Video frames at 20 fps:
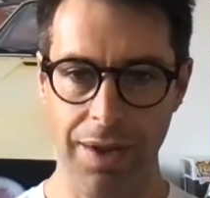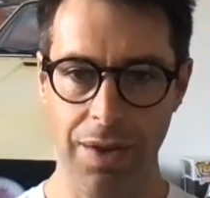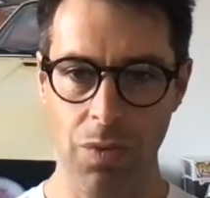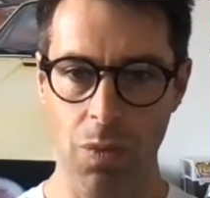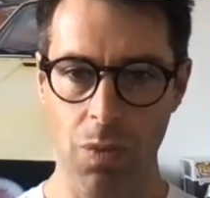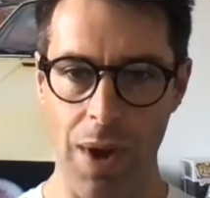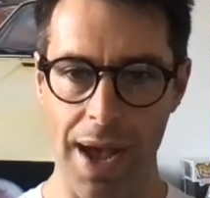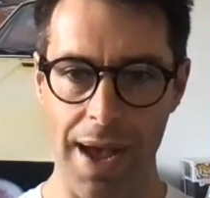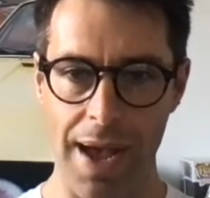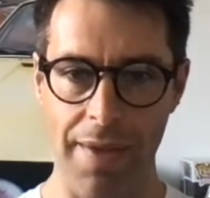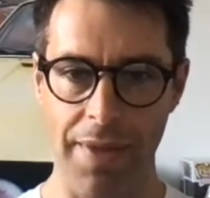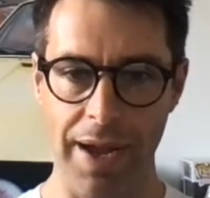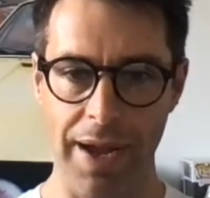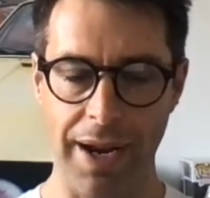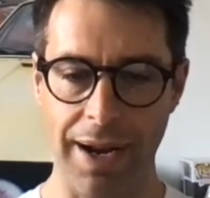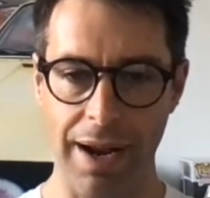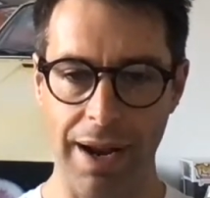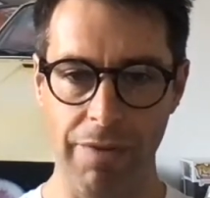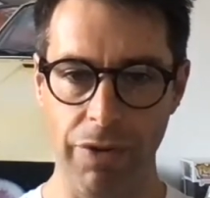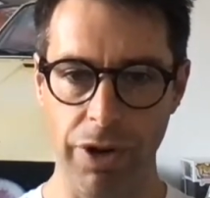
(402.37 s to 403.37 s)
where they're
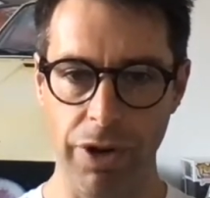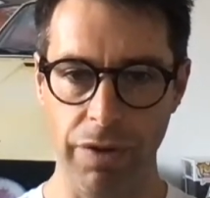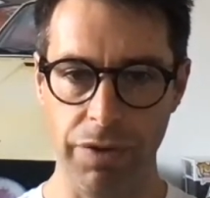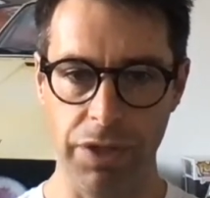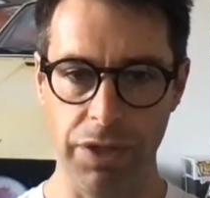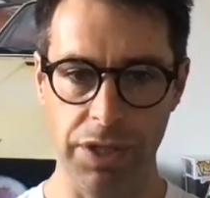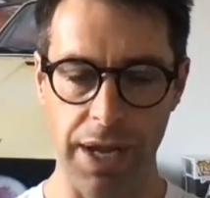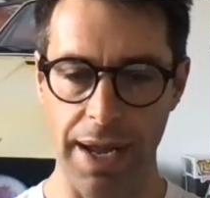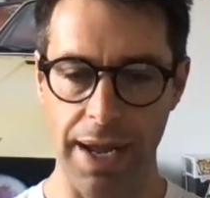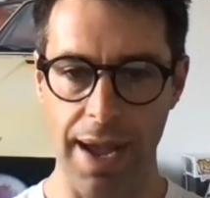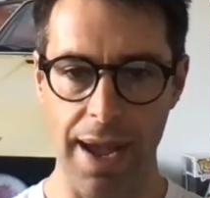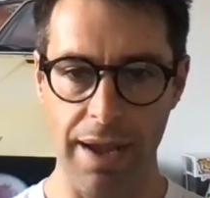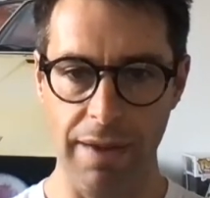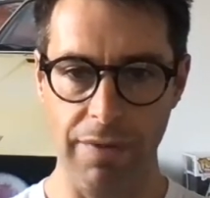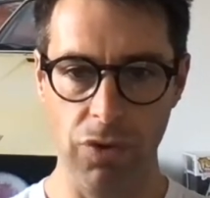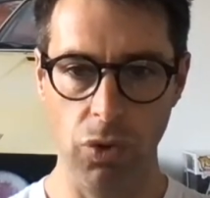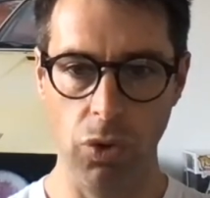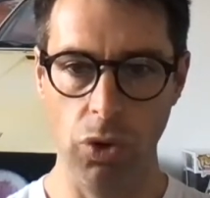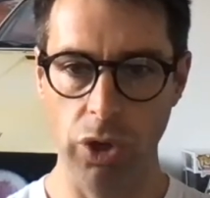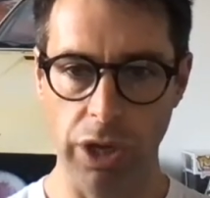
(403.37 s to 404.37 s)
clever enough to say, hey, if
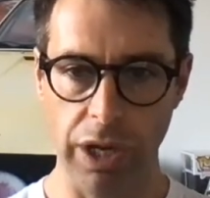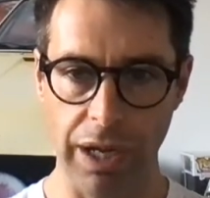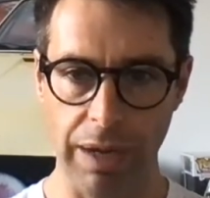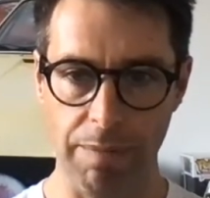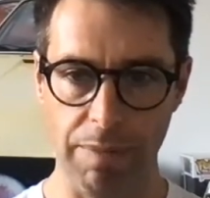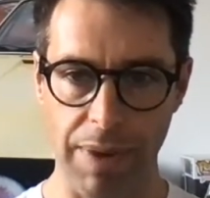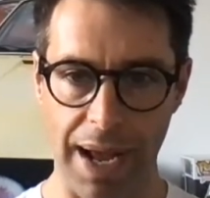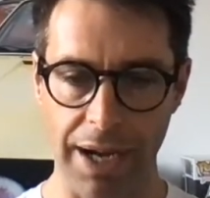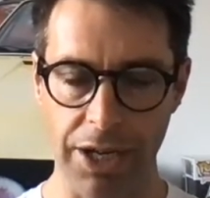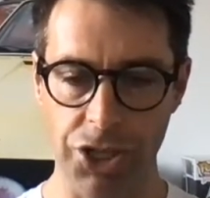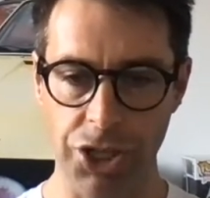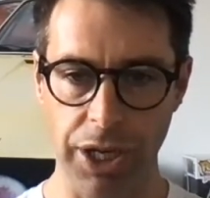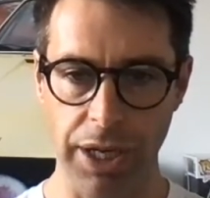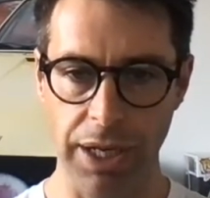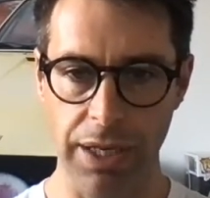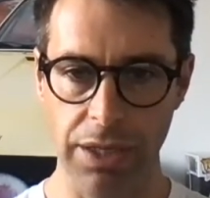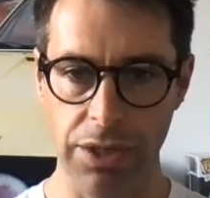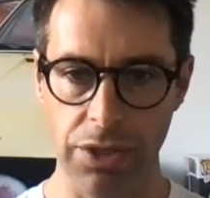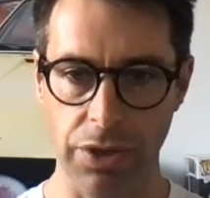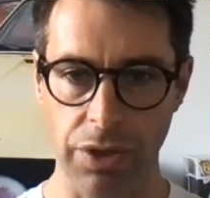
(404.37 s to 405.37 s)
you're looking at black
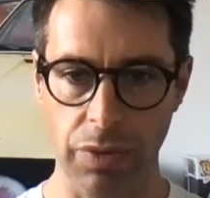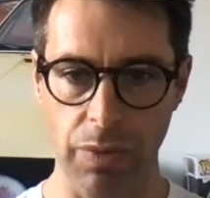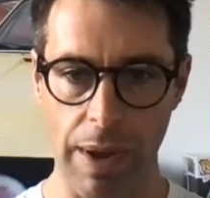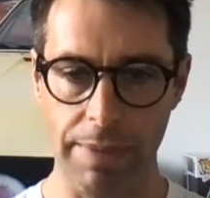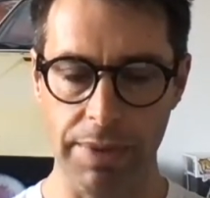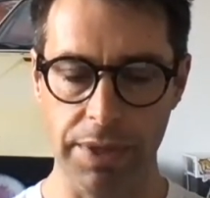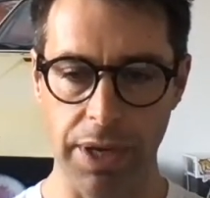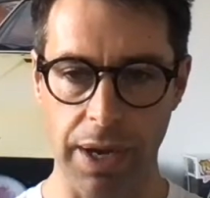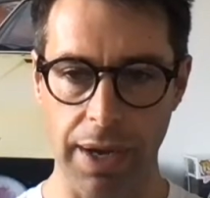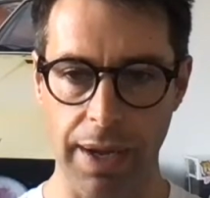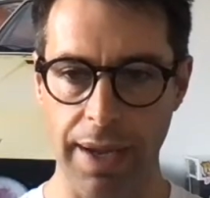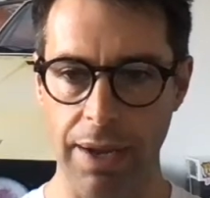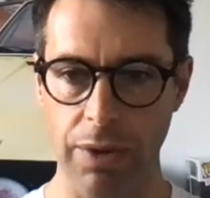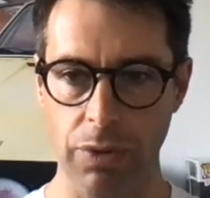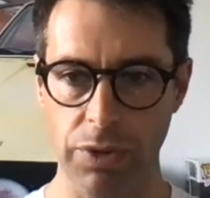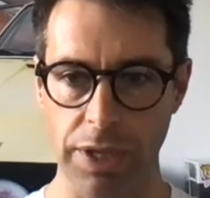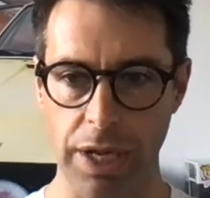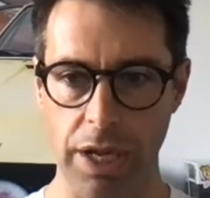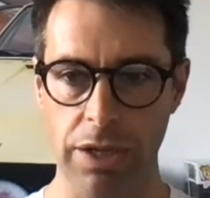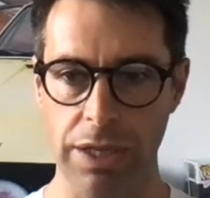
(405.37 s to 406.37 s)
jeans on a website, it will
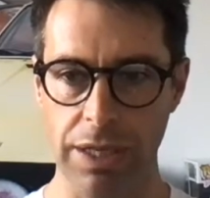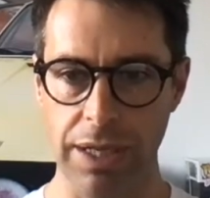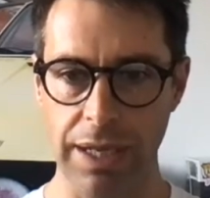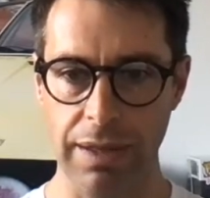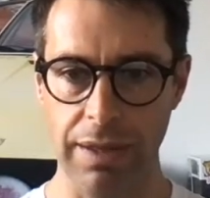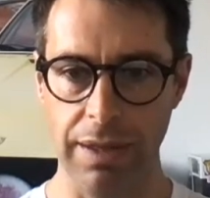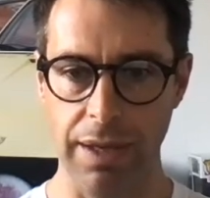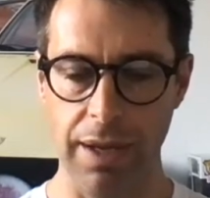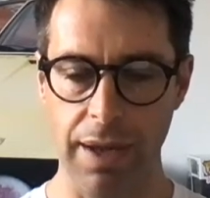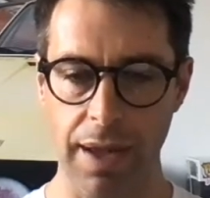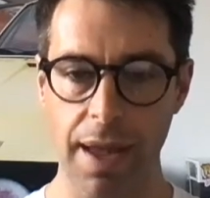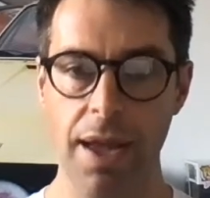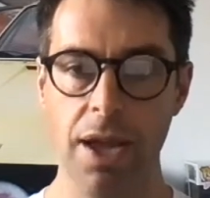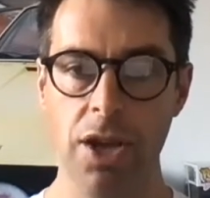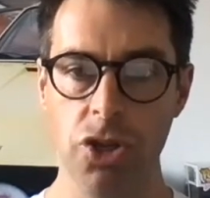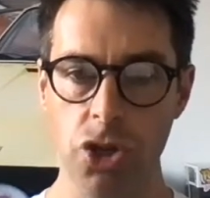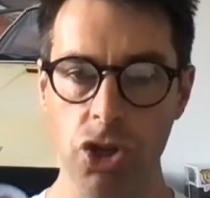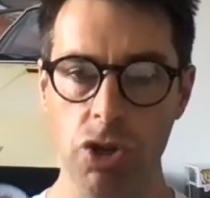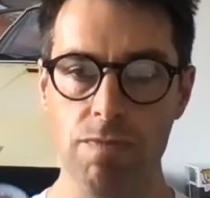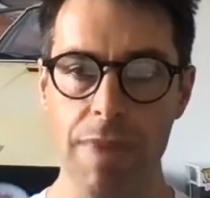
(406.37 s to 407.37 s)
say underneath it,
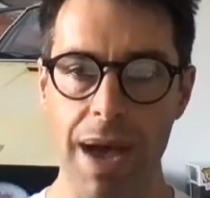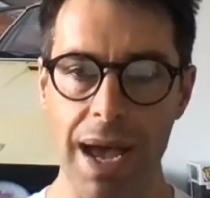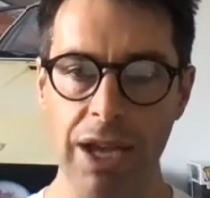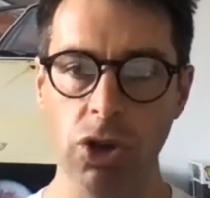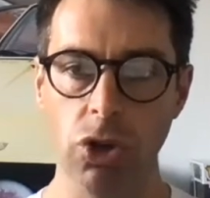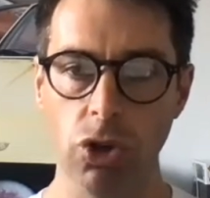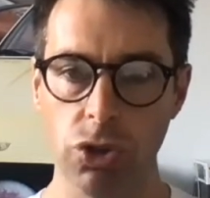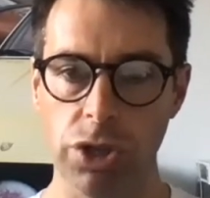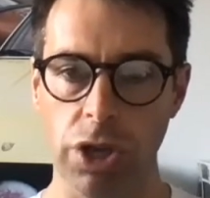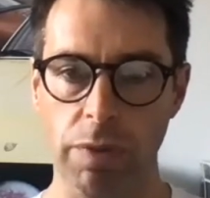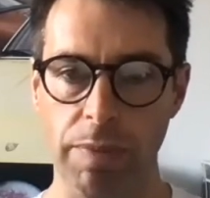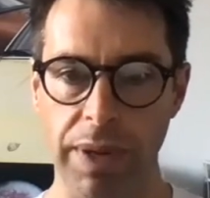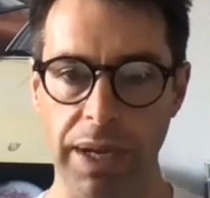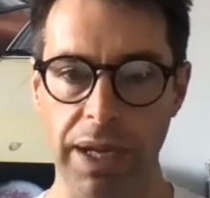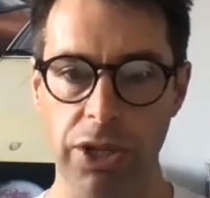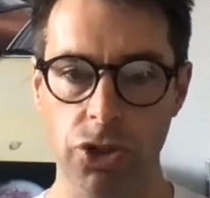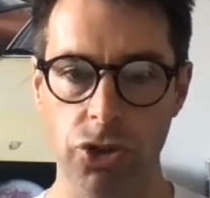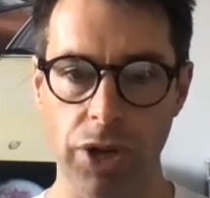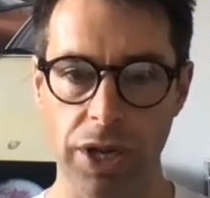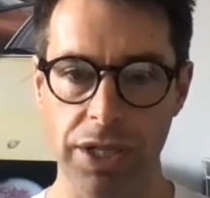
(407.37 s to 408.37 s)
you may also be
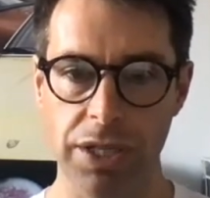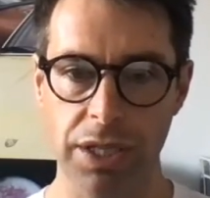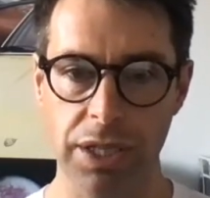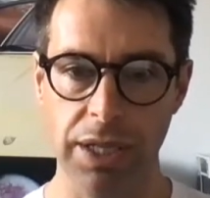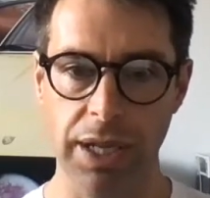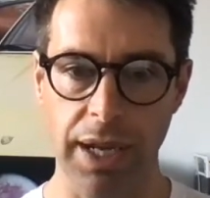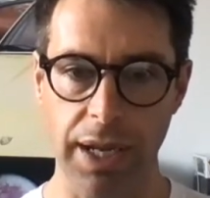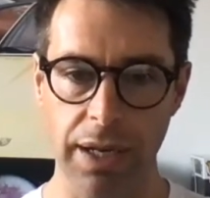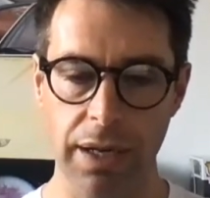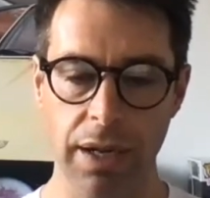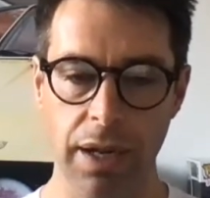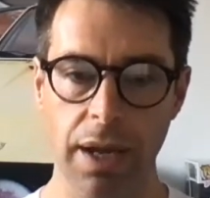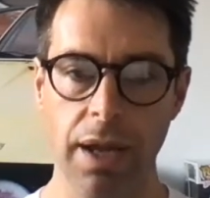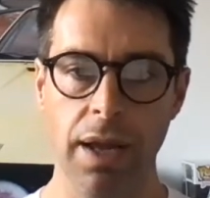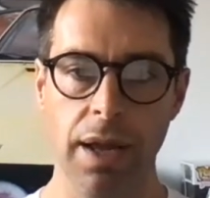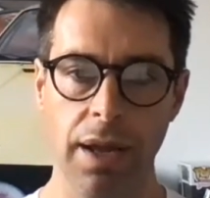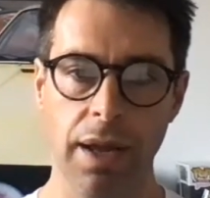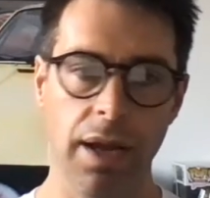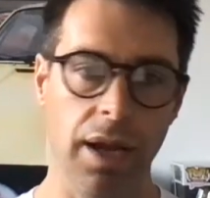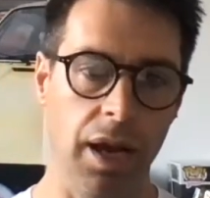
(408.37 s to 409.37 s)
interested in
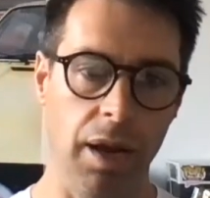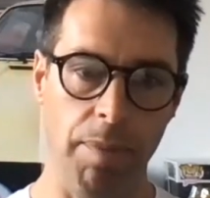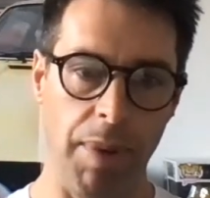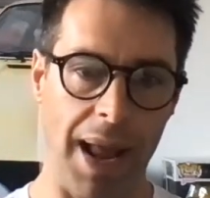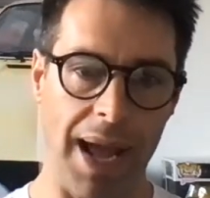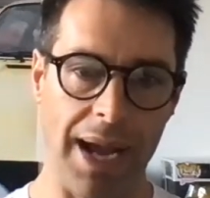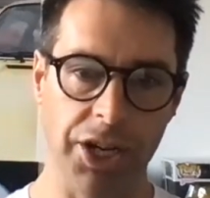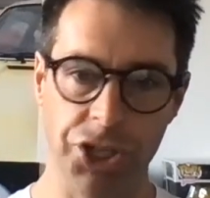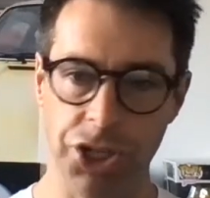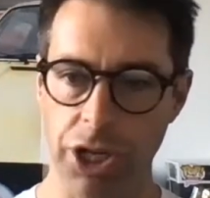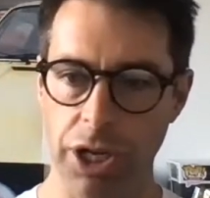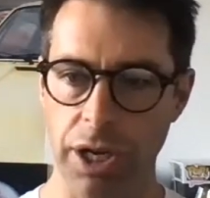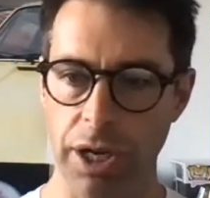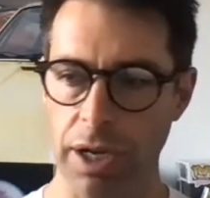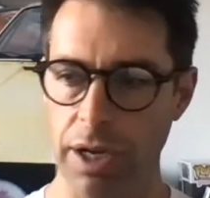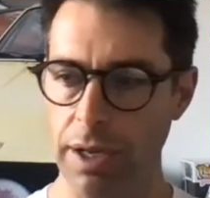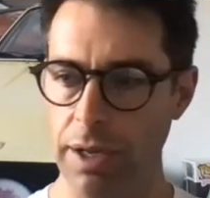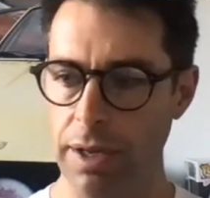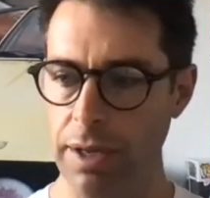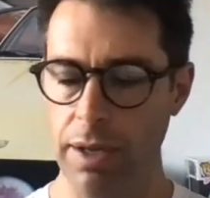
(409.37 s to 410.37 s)
a black shirt,
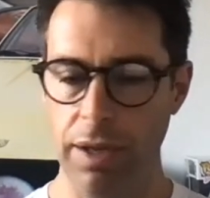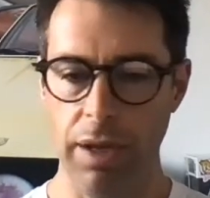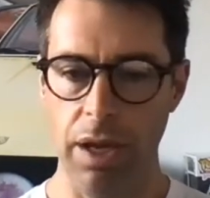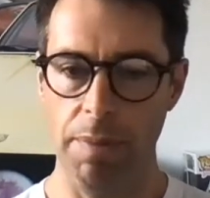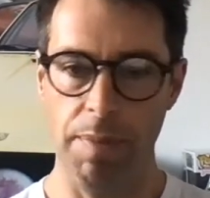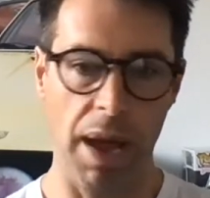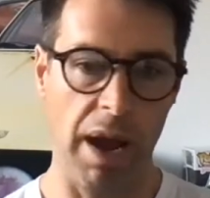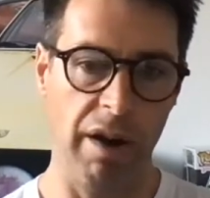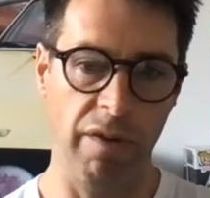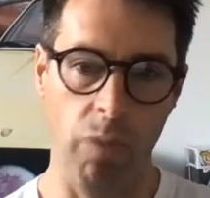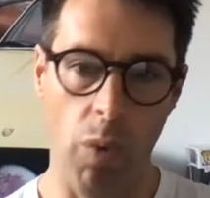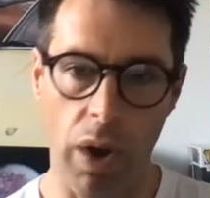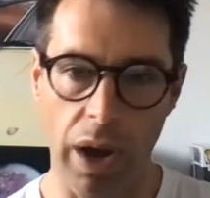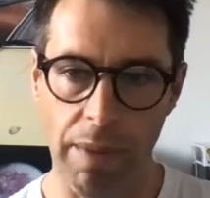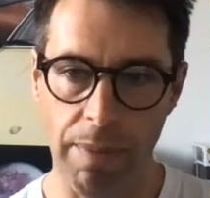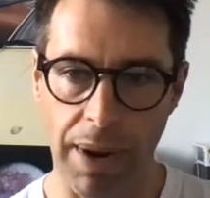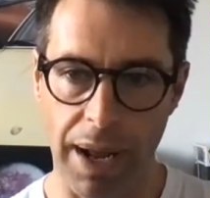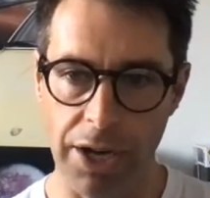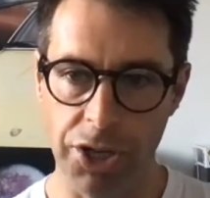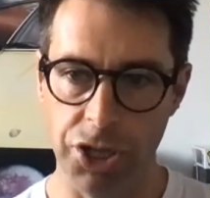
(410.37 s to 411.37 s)
a pair of white
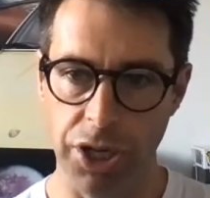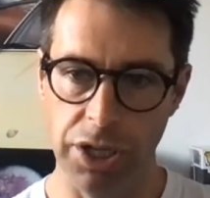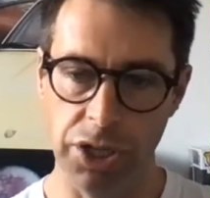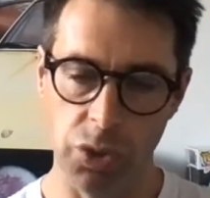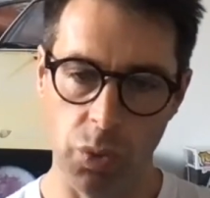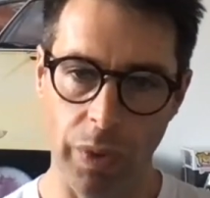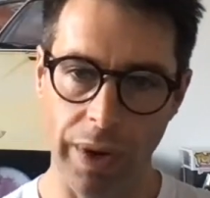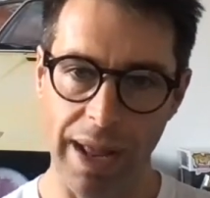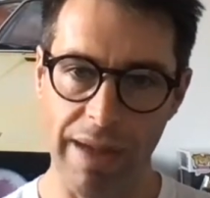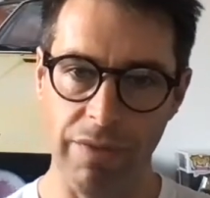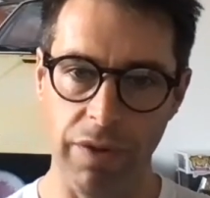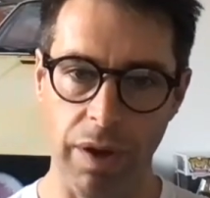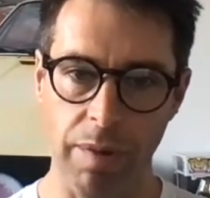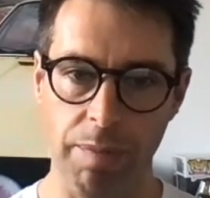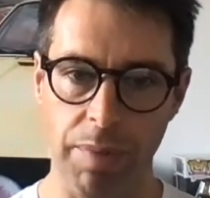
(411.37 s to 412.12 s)
black jeans, or whatever.